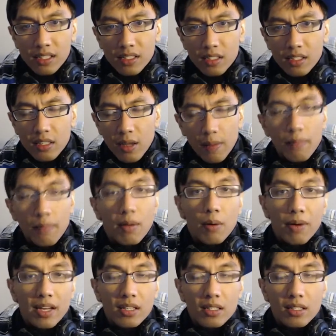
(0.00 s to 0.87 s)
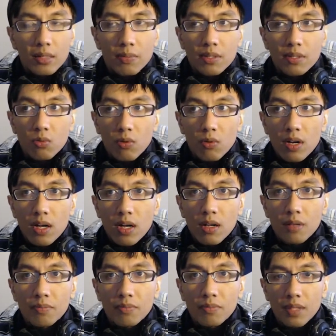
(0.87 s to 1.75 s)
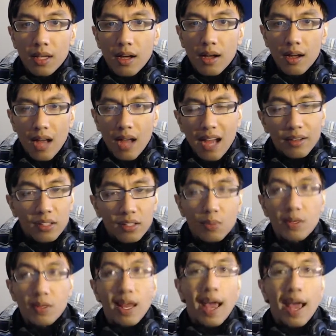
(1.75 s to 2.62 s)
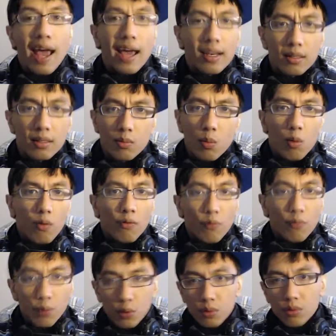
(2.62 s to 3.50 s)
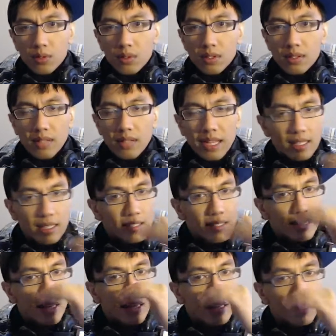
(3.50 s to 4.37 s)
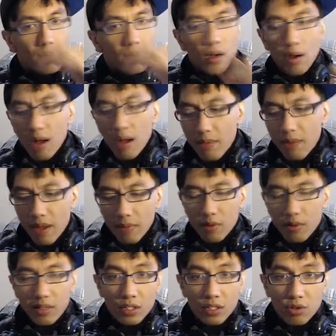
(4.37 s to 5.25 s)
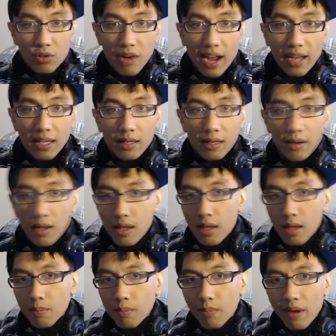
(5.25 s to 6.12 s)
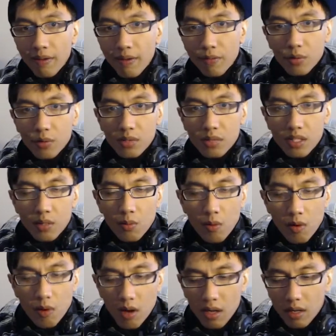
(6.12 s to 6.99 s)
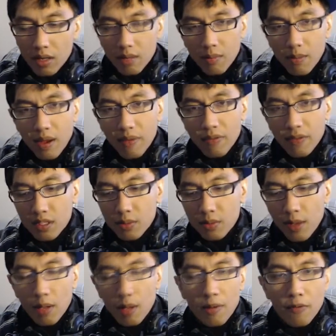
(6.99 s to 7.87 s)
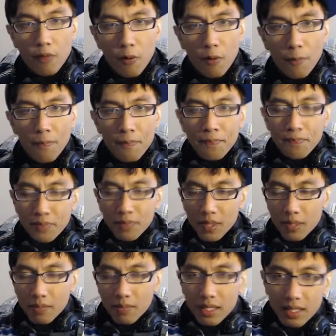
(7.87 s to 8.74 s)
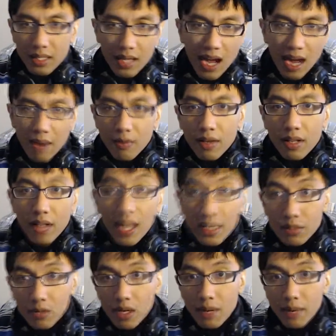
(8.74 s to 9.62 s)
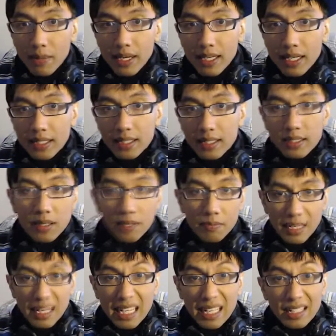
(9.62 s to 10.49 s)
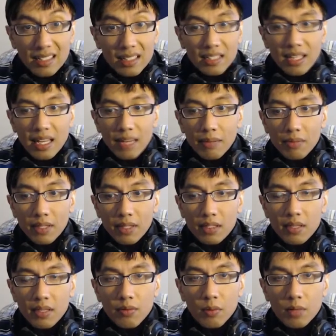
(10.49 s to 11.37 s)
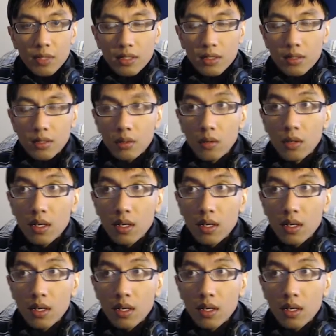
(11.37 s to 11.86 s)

is up. My weight is up as well. I just been adding more foods. Like I said, I'm not really tracking my foods anymore on my fitness pal on my phone. But I realize what I'm eating because I'm eating the same things every week. So,